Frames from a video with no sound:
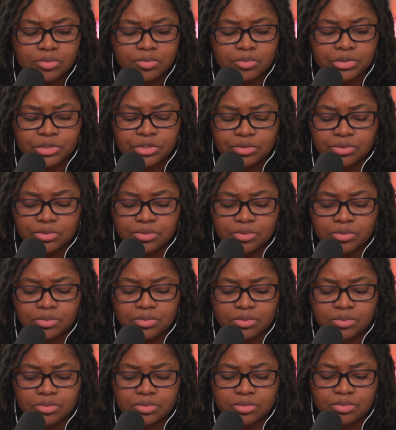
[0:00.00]
when you
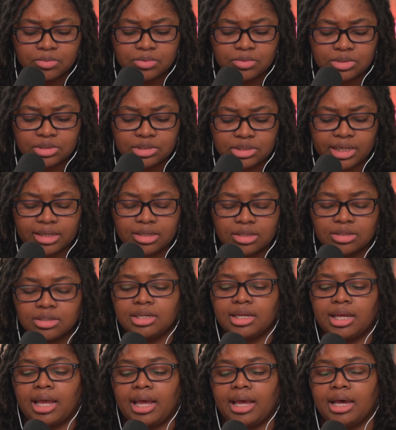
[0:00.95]
take a
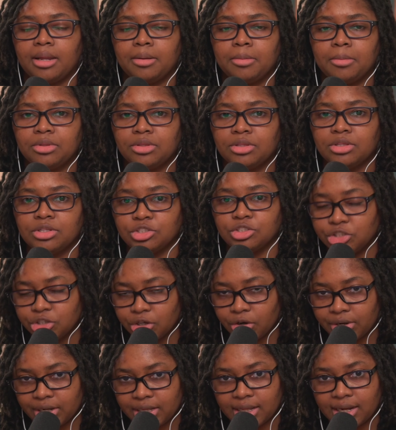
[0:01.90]
look at the
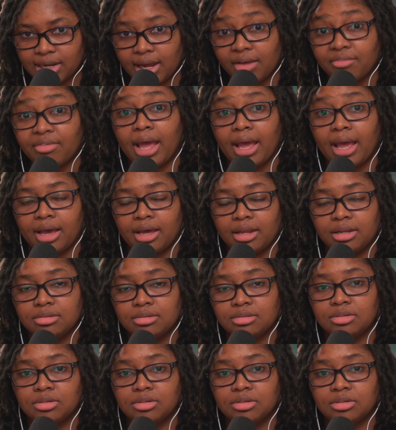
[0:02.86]
journey that I've had,